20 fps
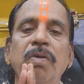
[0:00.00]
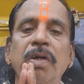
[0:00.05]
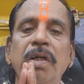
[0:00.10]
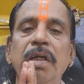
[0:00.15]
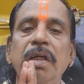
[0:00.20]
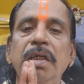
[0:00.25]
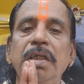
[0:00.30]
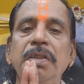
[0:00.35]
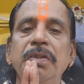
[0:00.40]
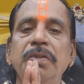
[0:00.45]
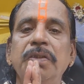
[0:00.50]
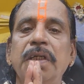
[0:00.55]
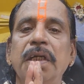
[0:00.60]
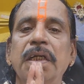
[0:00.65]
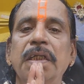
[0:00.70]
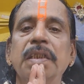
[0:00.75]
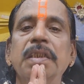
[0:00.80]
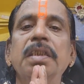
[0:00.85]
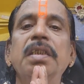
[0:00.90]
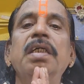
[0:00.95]
only you
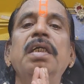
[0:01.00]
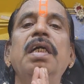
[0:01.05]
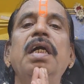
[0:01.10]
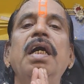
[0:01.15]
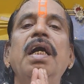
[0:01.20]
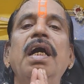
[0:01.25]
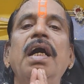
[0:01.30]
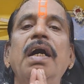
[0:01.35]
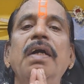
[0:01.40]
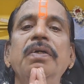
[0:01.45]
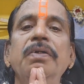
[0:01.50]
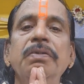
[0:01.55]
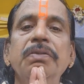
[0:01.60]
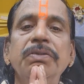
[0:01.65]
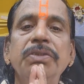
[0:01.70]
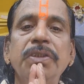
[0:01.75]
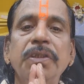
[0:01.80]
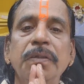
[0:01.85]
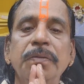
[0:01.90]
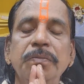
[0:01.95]
can have
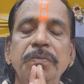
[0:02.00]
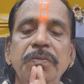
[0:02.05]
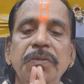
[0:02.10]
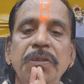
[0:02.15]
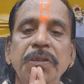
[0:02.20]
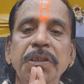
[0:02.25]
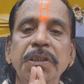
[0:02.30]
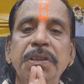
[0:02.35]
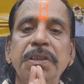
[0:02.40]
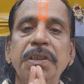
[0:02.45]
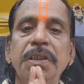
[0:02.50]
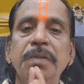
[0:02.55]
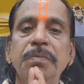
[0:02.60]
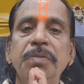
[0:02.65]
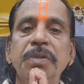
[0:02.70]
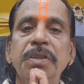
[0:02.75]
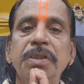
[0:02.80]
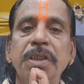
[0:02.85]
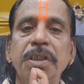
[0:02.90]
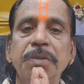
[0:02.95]
some
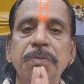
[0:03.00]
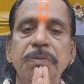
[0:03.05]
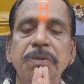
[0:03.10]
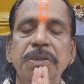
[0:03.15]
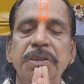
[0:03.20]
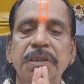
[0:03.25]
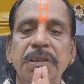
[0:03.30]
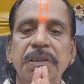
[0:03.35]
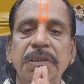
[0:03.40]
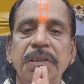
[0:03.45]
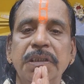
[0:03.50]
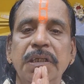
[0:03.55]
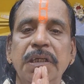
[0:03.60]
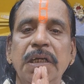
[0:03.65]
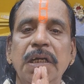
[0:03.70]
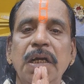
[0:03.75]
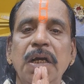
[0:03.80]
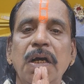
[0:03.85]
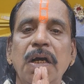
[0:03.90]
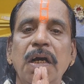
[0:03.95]
reasonable suspicion
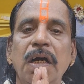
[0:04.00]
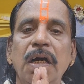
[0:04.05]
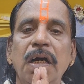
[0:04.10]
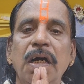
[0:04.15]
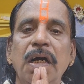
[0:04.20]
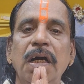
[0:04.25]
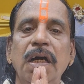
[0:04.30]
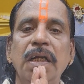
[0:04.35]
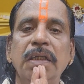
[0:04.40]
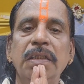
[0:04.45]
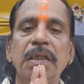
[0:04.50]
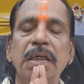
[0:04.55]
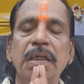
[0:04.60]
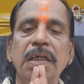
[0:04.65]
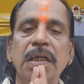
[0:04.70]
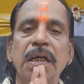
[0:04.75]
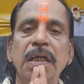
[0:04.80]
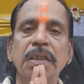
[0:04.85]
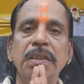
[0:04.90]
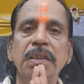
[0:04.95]
or
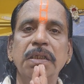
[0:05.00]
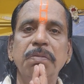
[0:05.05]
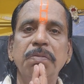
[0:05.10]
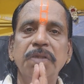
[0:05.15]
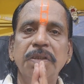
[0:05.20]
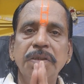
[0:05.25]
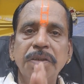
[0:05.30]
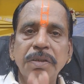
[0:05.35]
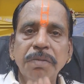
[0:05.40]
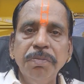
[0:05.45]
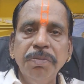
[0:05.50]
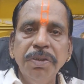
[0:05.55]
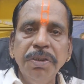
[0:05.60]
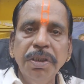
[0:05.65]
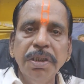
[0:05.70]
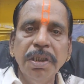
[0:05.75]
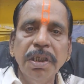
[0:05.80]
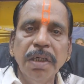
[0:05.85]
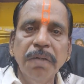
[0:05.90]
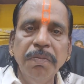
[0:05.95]
that cognizable offence
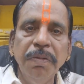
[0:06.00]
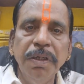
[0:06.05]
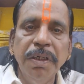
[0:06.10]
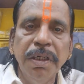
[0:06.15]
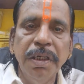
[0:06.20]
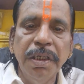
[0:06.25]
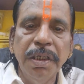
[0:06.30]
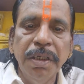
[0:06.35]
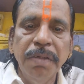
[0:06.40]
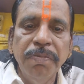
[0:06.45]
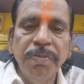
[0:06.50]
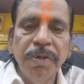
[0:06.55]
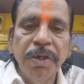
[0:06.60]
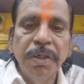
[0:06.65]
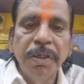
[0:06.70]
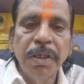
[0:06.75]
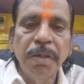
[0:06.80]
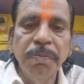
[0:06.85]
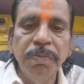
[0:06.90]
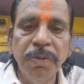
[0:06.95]
being committed in
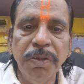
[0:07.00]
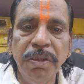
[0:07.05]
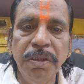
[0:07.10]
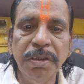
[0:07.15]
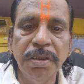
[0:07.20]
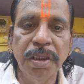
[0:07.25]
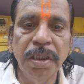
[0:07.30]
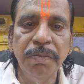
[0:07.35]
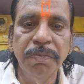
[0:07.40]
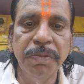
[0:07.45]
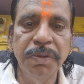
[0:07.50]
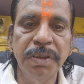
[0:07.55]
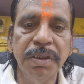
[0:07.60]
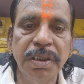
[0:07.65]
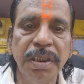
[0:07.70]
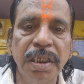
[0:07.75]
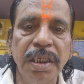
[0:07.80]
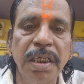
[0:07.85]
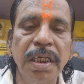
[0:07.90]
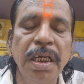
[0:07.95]
front of police
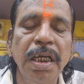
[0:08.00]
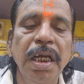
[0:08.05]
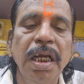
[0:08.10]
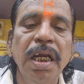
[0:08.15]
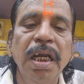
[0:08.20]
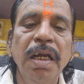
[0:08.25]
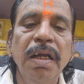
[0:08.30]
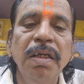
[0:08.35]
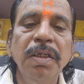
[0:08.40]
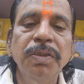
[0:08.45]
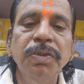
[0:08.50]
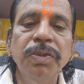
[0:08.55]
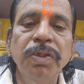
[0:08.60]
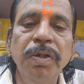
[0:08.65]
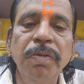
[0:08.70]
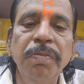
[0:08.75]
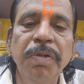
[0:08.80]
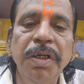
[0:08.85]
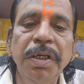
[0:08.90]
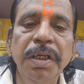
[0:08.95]
officer.
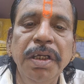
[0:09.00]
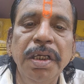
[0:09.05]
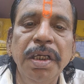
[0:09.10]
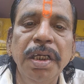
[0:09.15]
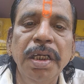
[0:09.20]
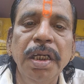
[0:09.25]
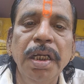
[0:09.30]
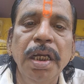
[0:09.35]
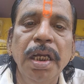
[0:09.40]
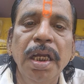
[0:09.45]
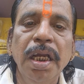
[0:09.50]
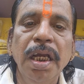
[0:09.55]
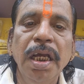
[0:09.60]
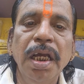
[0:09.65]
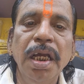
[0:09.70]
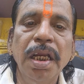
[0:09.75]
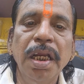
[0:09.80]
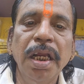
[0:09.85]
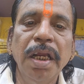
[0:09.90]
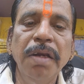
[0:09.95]
So many
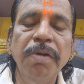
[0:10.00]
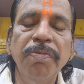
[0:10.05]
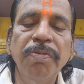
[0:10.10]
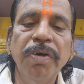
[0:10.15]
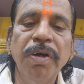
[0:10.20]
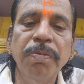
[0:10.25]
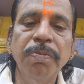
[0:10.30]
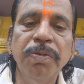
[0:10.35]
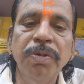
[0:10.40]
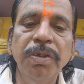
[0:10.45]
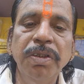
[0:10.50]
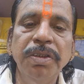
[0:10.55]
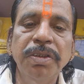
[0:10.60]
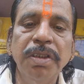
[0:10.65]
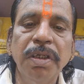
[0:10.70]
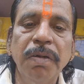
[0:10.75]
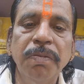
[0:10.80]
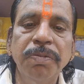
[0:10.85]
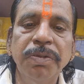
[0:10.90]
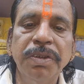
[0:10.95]
right for
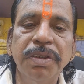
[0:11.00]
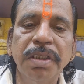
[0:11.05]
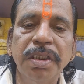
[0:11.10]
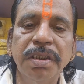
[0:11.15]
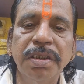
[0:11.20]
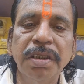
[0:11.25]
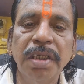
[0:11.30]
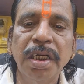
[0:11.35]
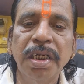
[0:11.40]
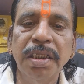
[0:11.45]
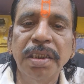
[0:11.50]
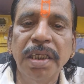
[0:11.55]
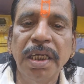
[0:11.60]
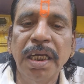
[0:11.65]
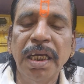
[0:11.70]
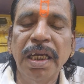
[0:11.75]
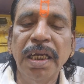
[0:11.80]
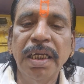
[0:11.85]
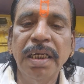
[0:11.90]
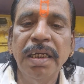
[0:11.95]
police officers are
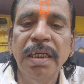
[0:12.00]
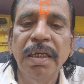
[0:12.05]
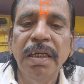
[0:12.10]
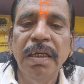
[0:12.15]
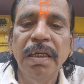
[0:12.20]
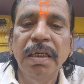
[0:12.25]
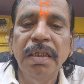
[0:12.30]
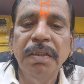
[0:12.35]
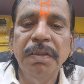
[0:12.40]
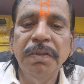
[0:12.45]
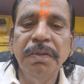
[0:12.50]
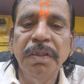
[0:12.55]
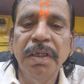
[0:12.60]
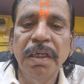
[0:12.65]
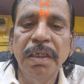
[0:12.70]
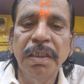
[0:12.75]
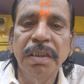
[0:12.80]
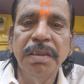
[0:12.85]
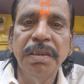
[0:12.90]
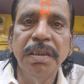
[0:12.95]
there to
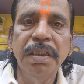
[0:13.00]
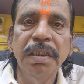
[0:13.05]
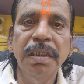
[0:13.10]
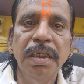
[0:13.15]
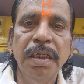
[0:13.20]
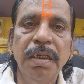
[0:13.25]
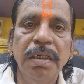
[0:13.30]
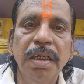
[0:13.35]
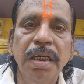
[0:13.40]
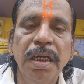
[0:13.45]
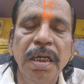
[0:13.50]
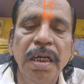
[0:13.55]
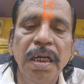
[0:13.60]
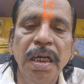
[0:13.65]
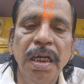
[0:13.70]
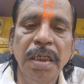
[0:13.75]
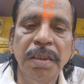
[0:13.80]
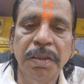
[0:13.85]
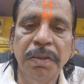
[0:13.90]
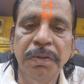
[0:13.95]
arrest the
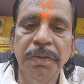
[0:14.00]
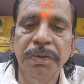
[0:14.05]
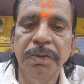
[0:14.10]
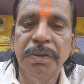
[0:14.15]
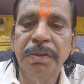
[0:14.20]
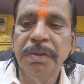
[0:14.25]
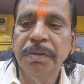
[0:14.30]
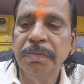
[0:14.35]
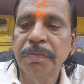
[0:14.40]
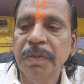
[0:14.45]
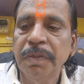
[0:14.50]
accused.